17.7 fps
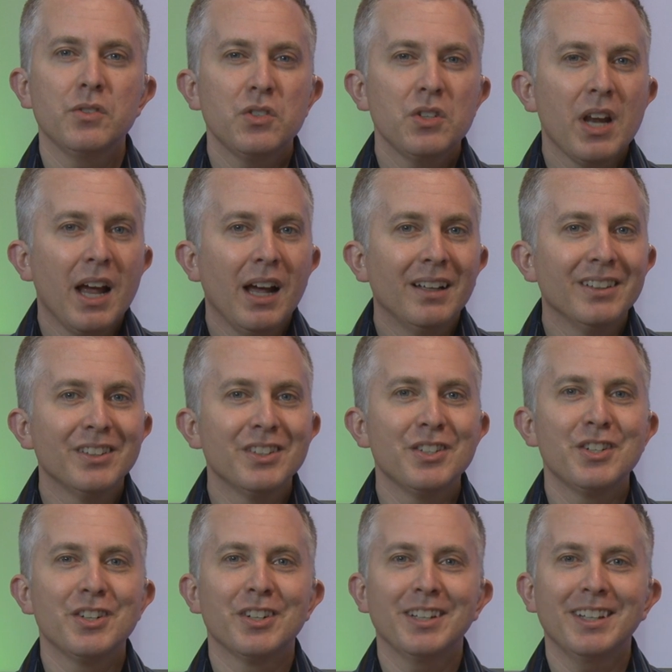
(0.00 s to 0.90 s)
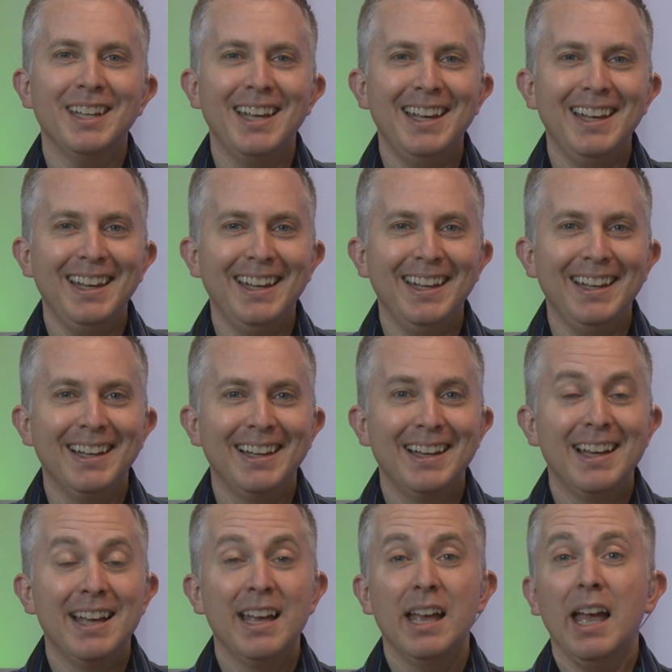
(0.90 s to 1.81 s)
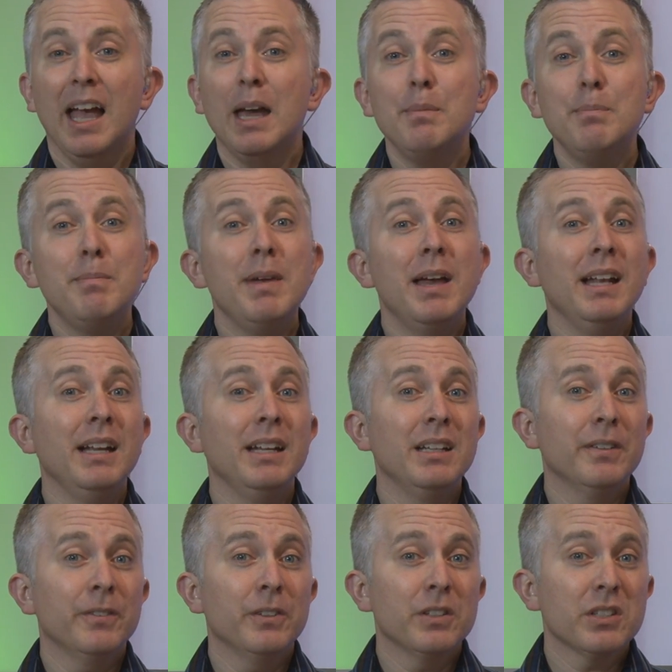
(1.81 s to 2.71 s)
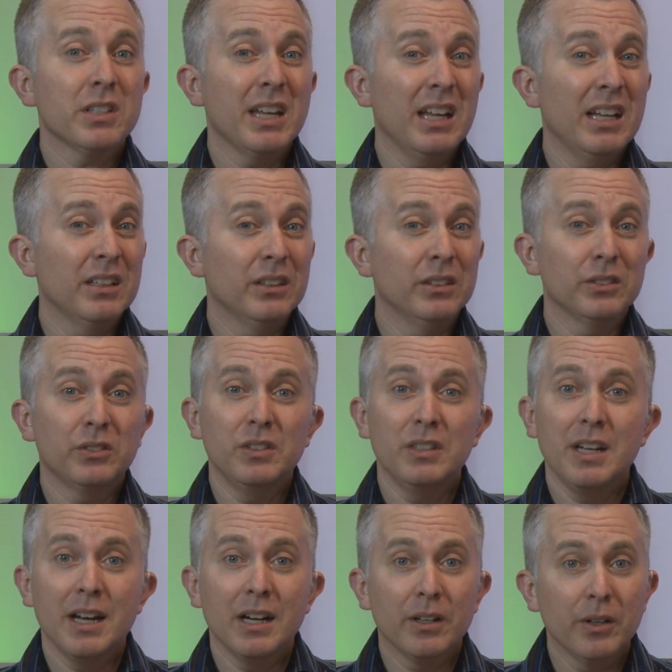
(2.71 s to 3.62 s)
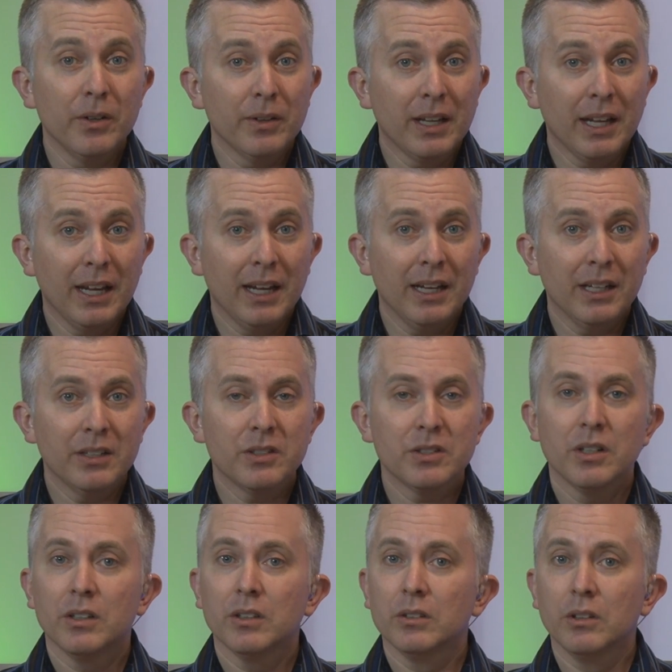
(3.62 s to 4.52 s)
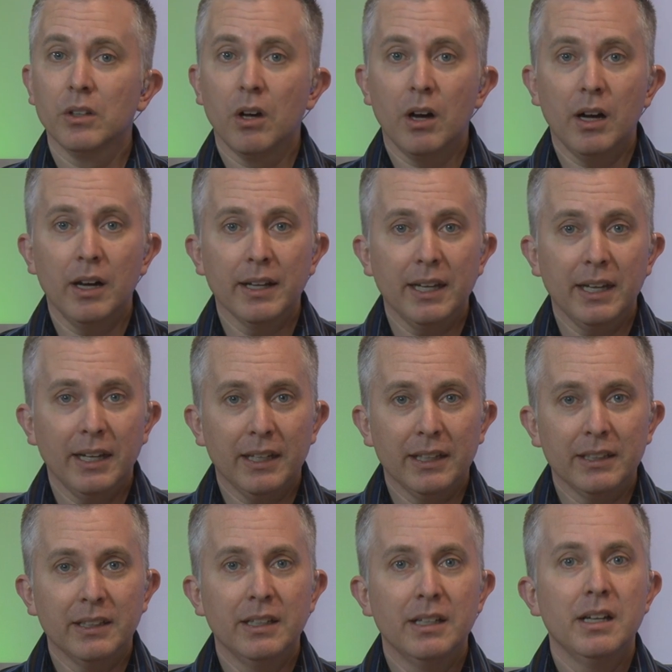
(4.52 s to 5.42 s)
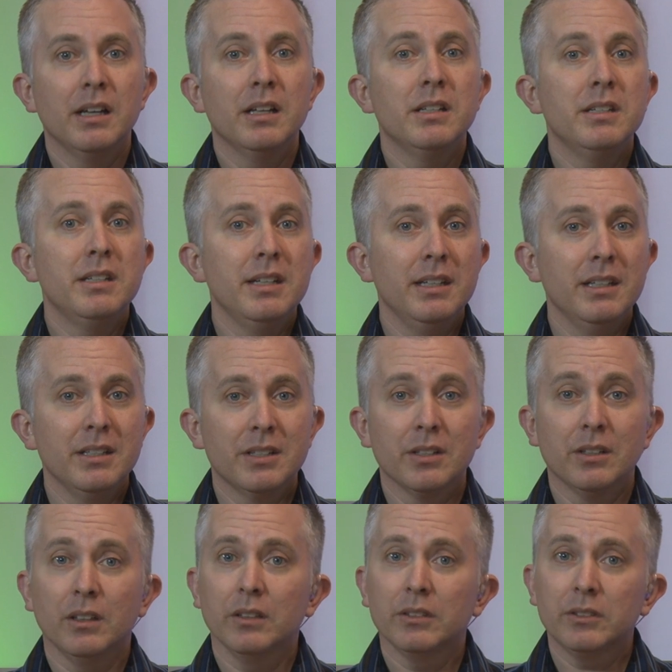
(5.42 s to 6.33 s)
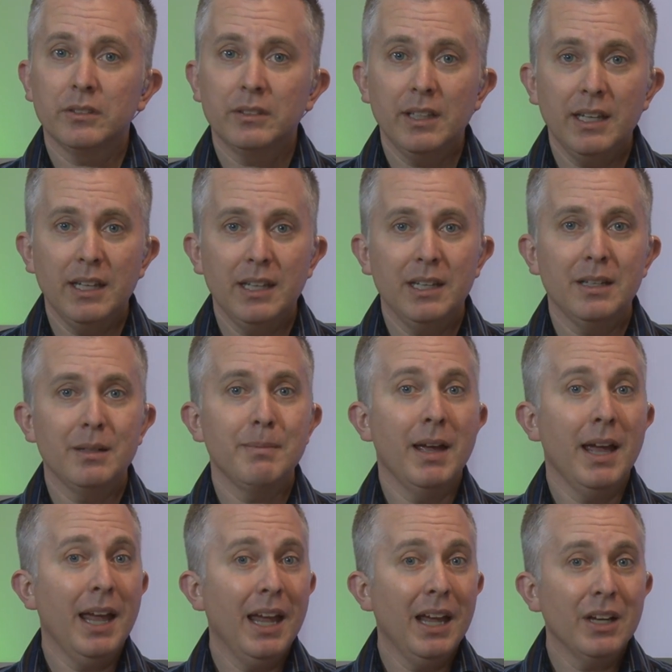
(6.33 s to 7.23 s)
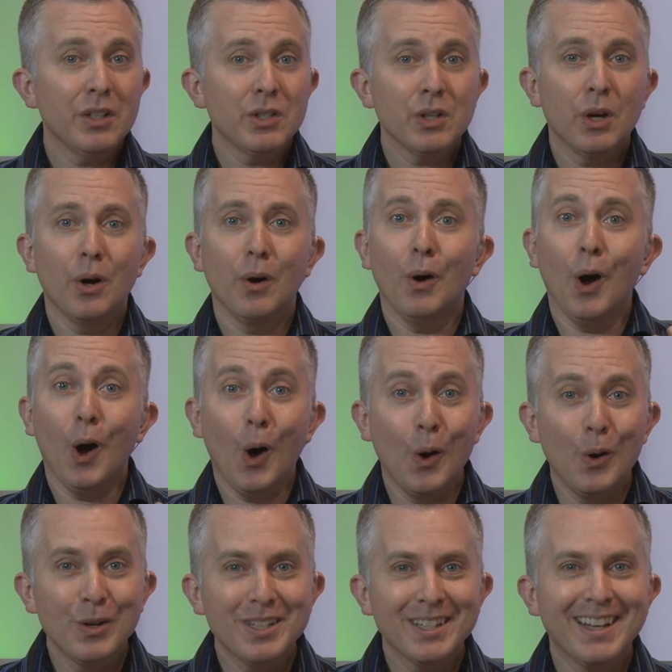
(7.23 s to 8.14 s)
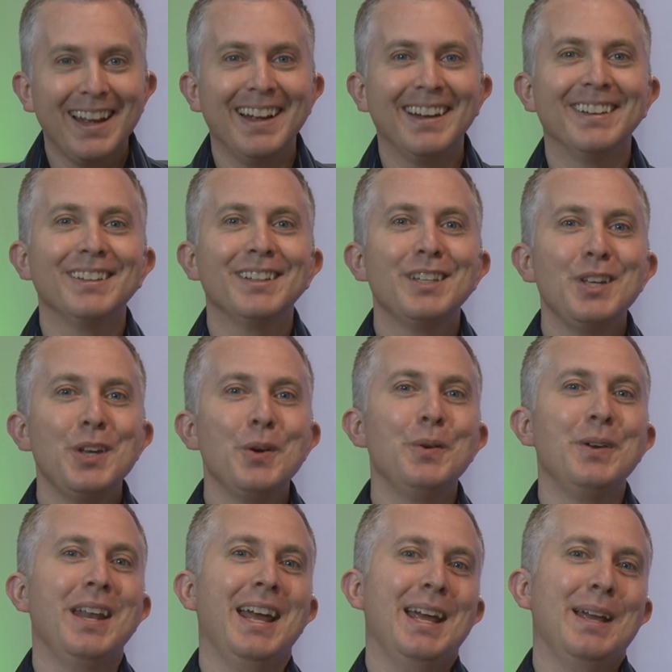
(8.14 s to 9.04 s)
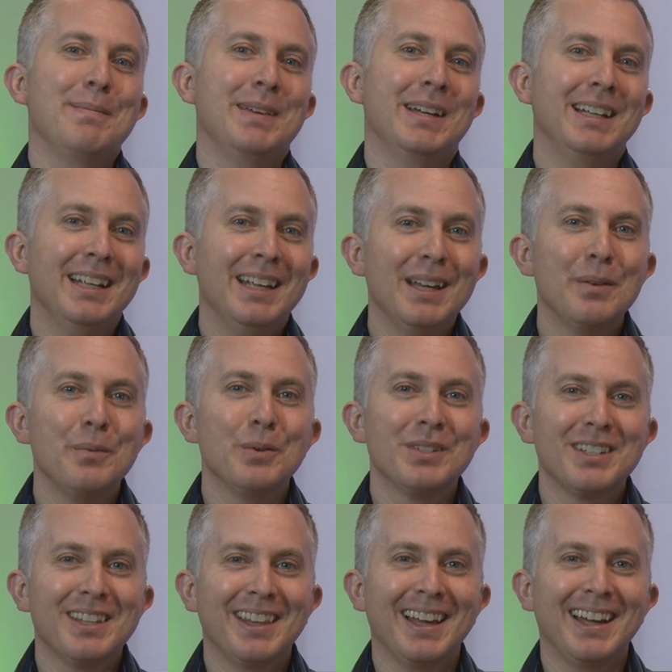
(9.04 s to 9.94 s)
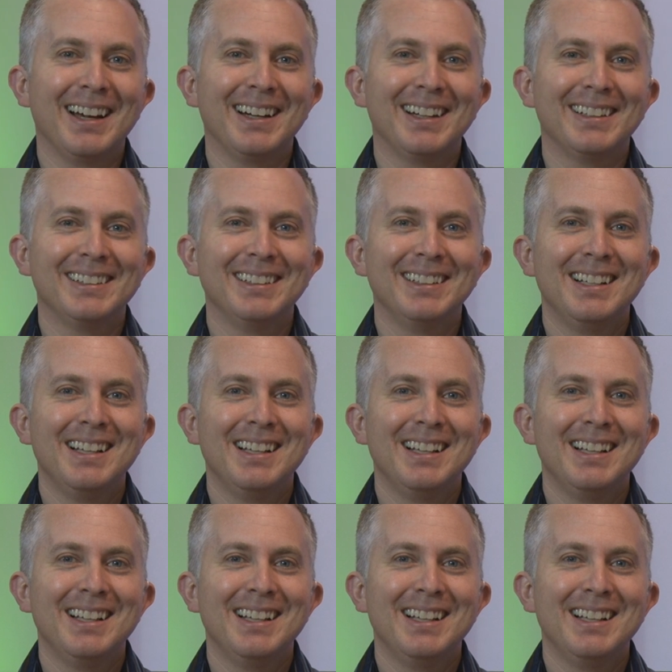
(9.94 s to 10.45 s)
Challenger, Key, and many different scales: narrow gauge, logging, diesel, steam, HO, O-scale, you name it, it was there.